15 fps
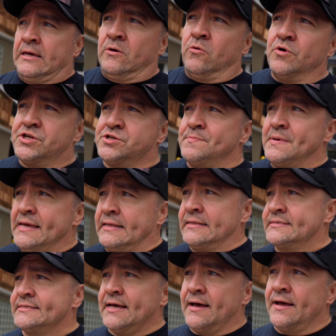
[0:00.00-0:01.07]
which
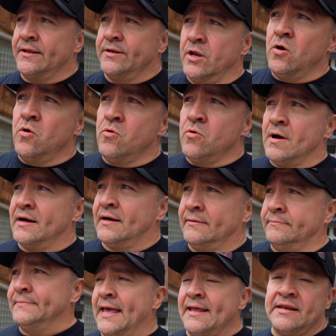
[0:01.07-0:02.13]
means
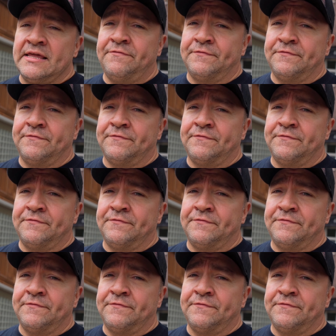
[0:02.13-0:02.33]
no ND